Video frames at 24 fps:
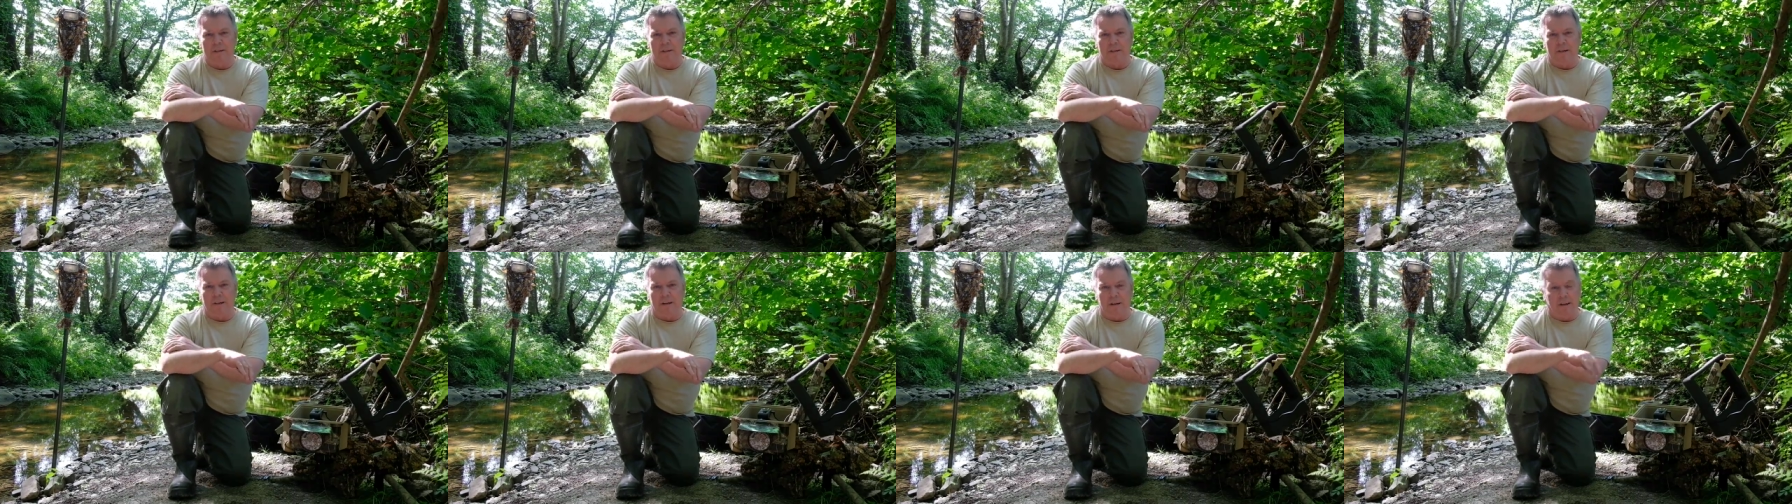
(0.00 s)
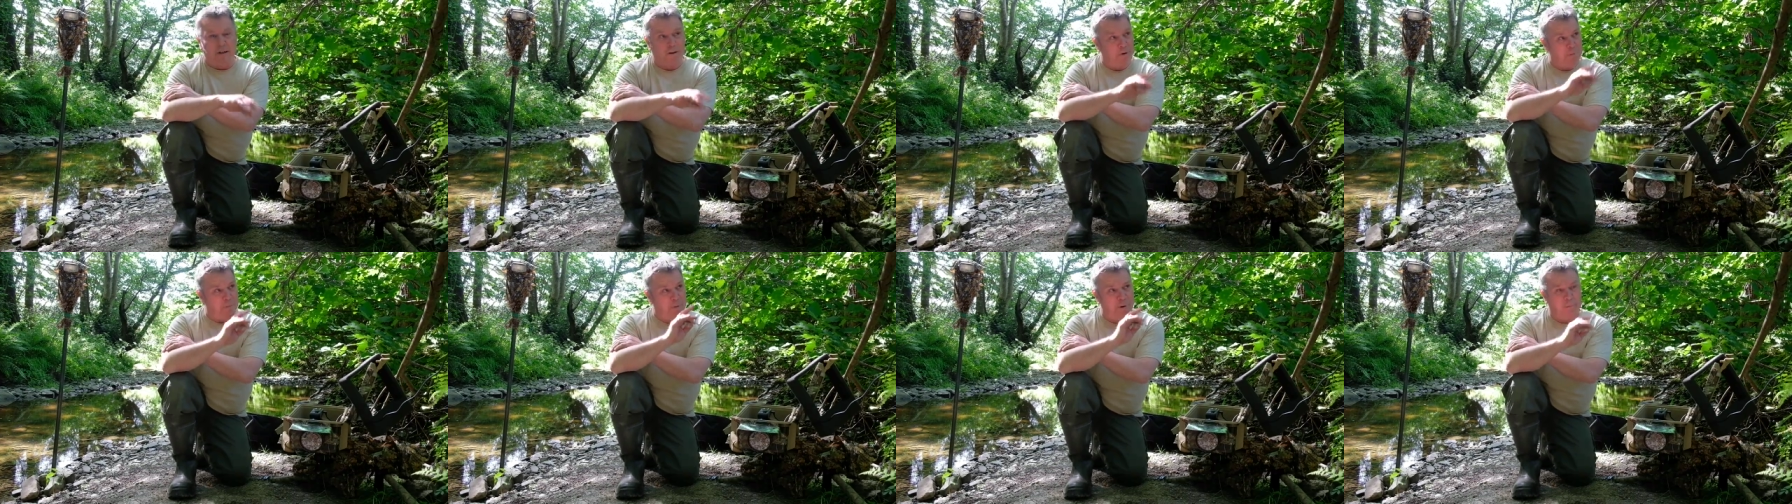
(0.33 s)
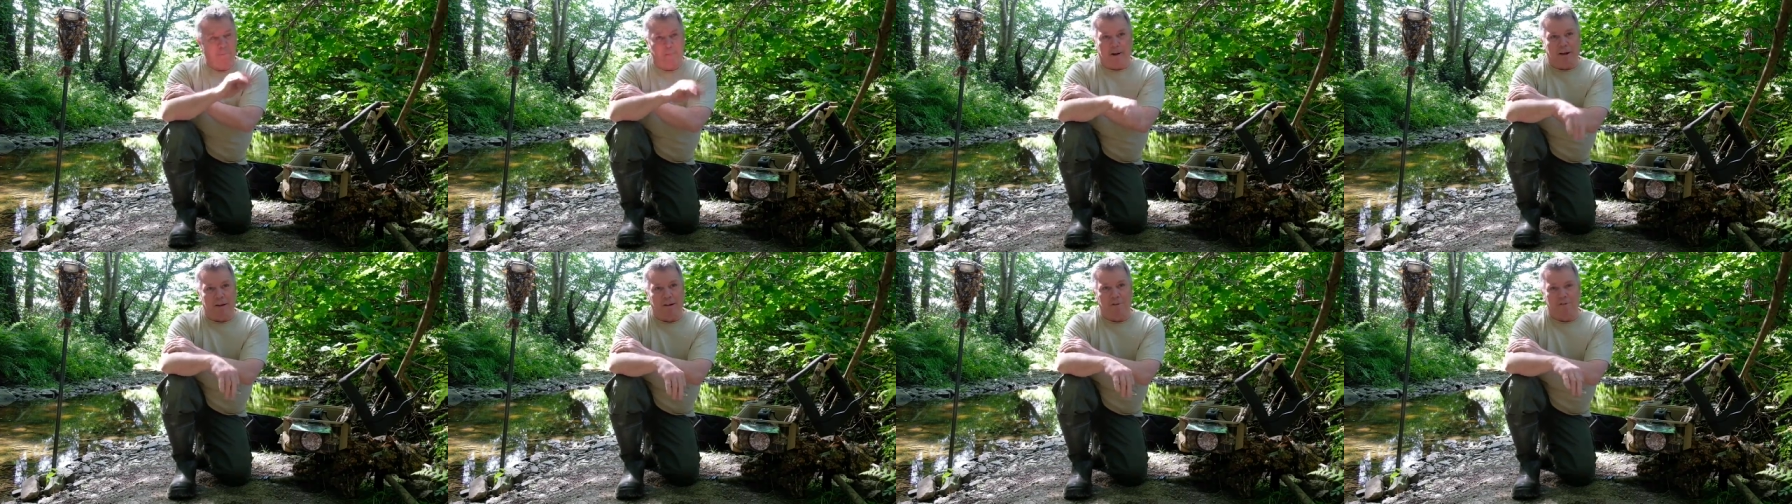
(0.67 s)
Uh, a couple of
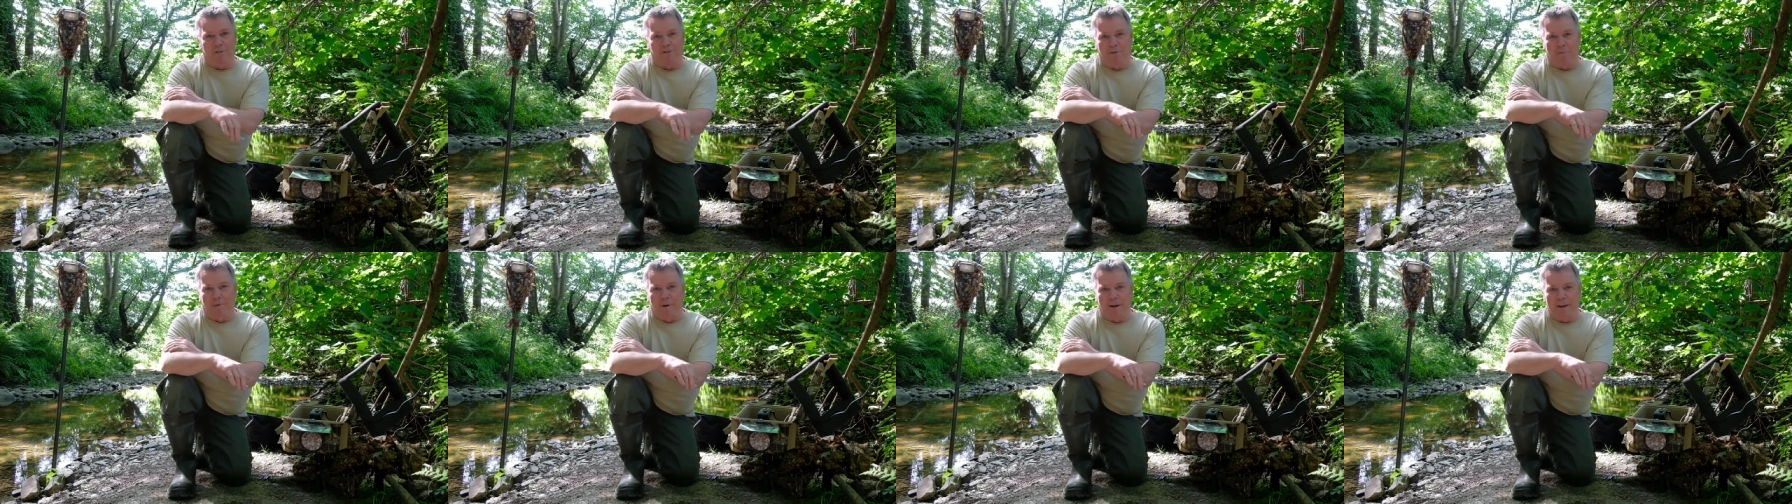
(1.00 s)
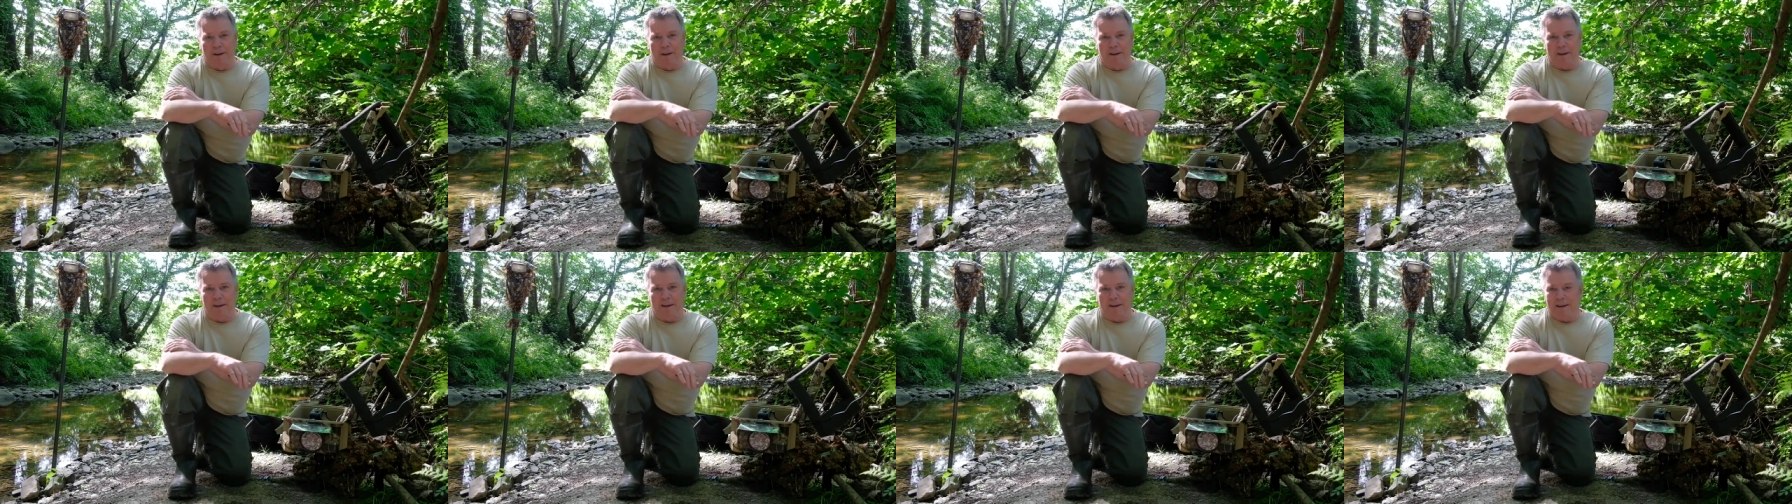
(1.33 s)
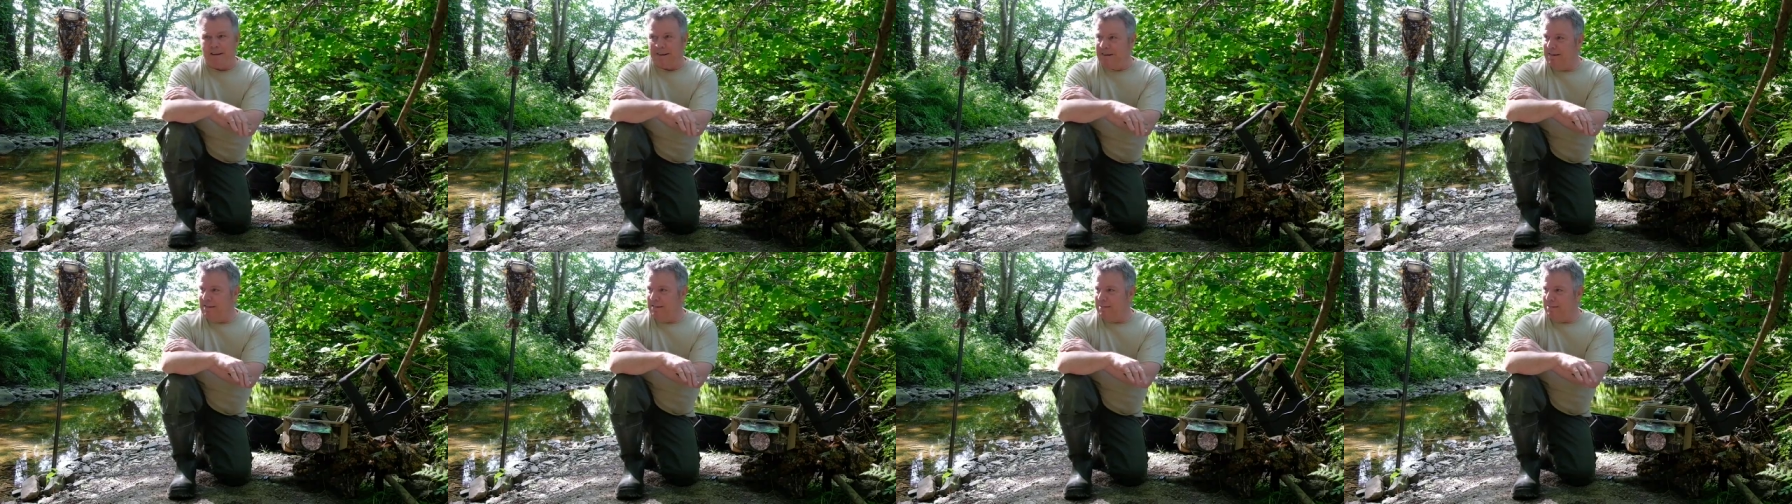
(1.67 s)
miles away,
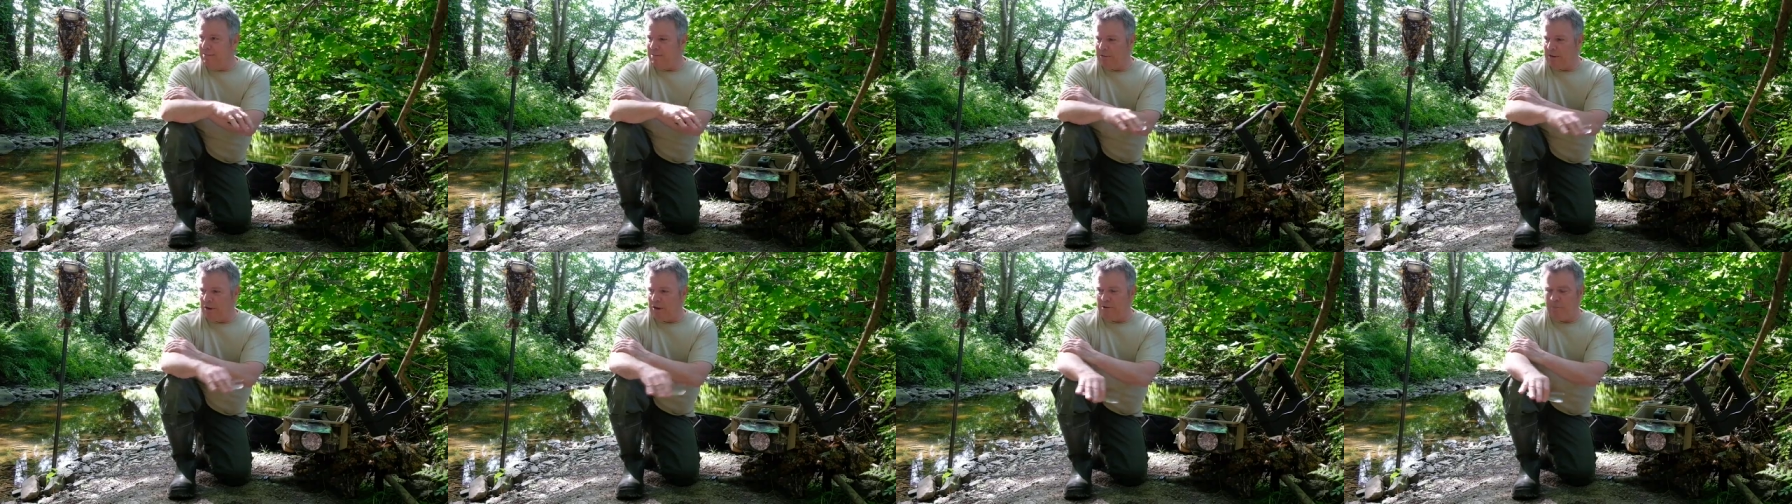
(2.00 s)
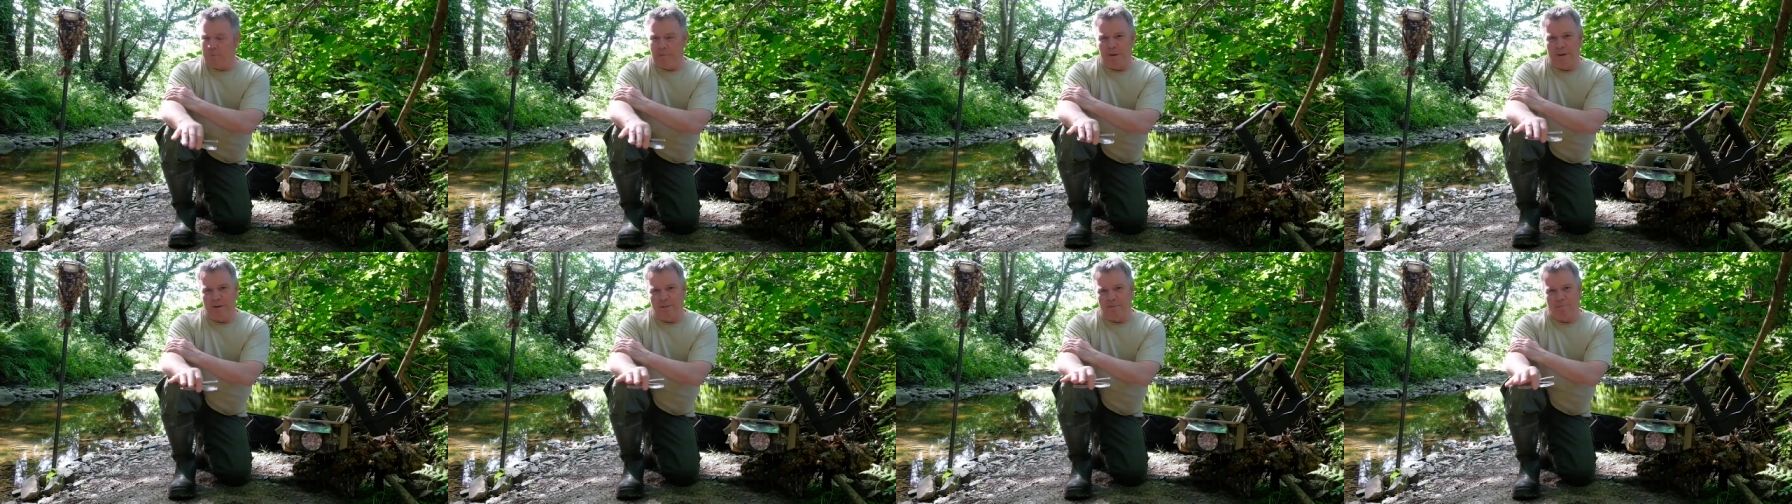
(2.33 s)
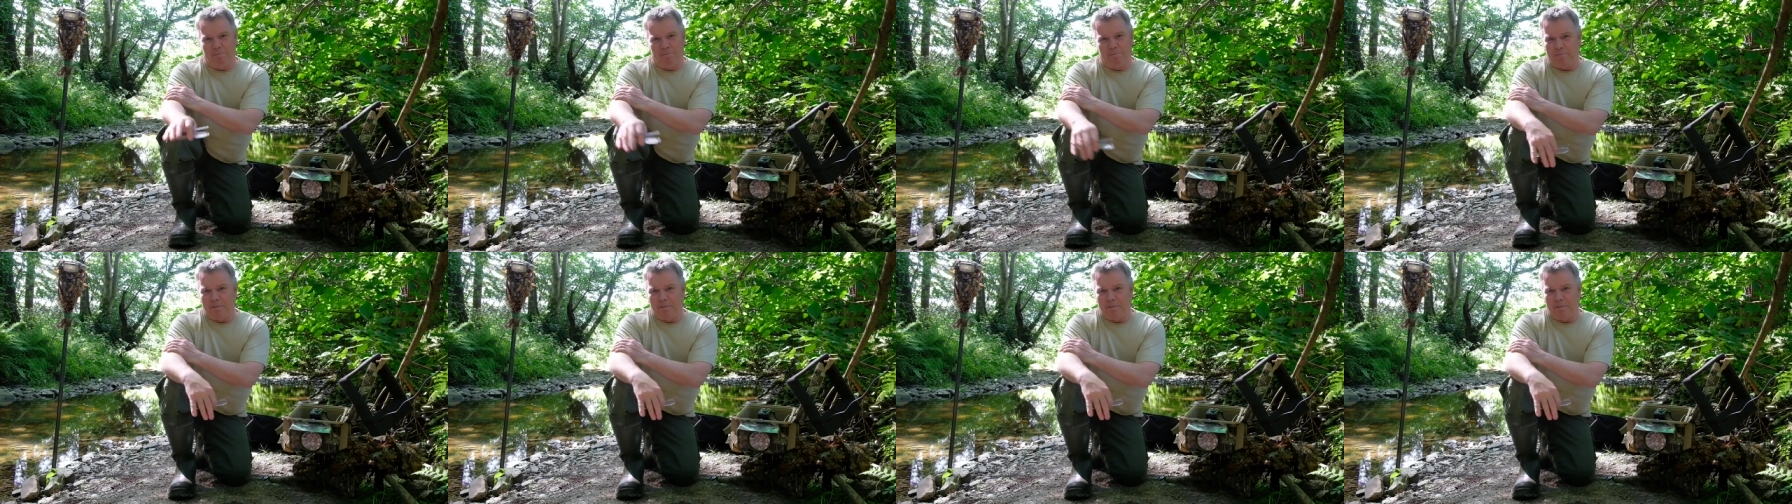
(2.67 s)
and there can be a